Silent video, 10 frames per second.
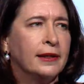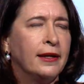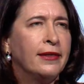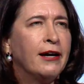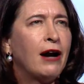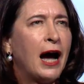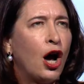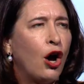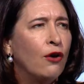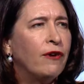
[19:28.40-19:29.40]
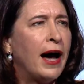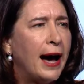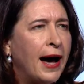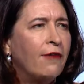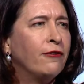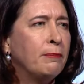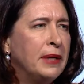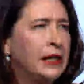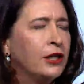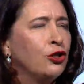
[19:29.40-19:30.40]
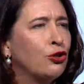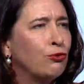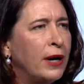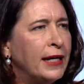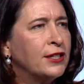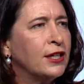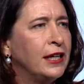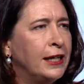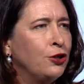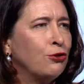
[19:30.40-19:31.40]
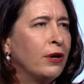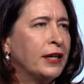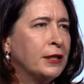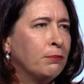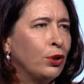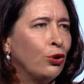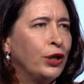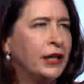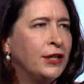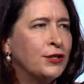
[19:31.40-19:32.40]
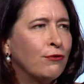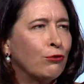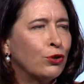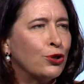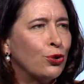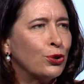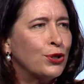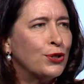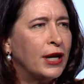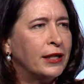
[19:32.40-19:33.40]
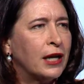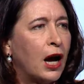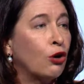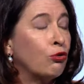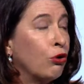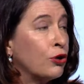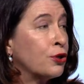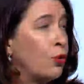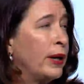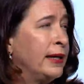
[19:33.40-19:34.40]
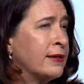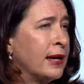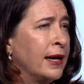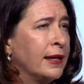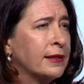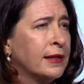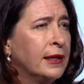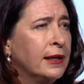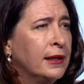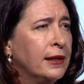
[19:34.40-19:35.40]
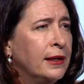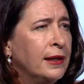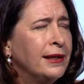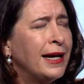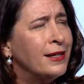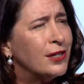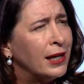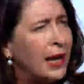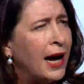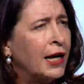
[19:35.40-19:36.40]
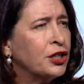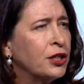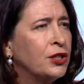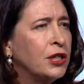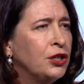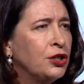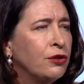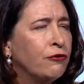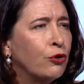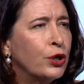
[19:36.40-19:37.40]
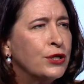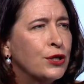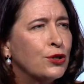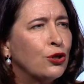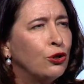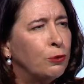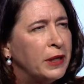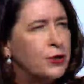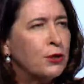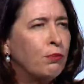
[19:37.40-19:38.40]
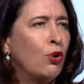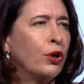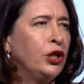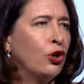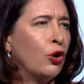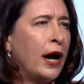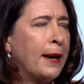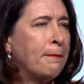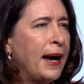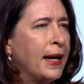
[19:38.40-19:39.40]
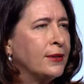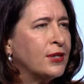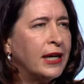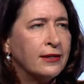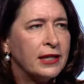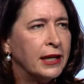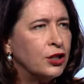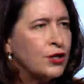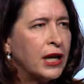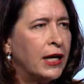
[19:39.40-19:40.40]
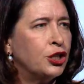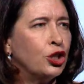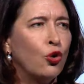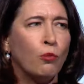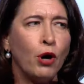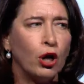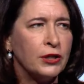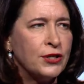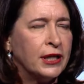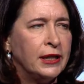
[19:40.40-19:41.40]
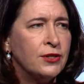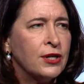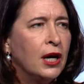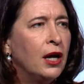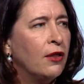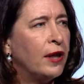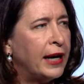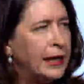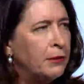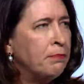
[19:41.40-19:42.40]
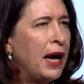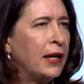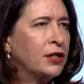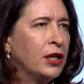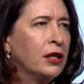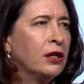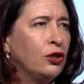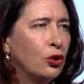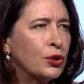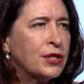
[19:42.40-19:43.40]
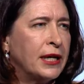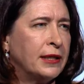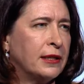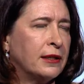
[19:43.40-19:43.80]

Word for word: there are over half a million direct and indirect employees of the resources sector across Queensland. That is a large contingent of voices who could be supporting your campaigns against legislation or policies that are impacting your sector.